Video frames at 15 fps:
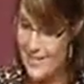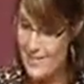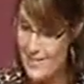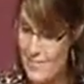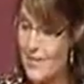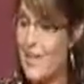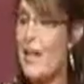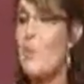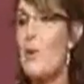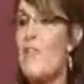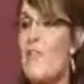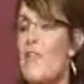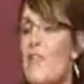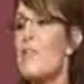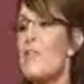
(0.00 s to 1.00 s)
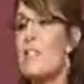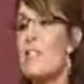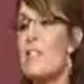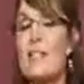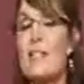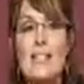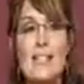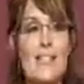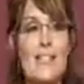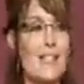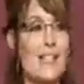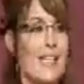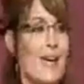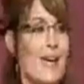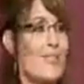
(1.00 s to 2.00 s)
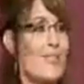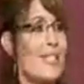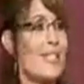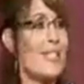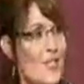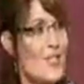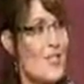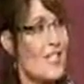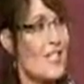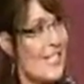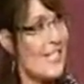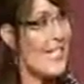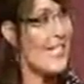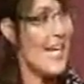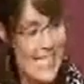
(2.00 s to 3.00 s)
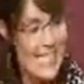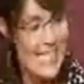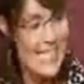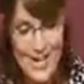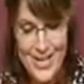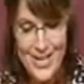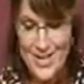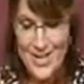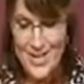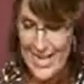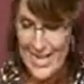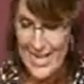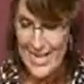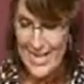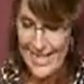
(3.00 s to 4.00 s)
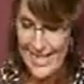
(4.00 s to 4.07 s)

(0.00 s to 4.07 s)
but they refuse to listen to the sound solutions to get us out of the mess.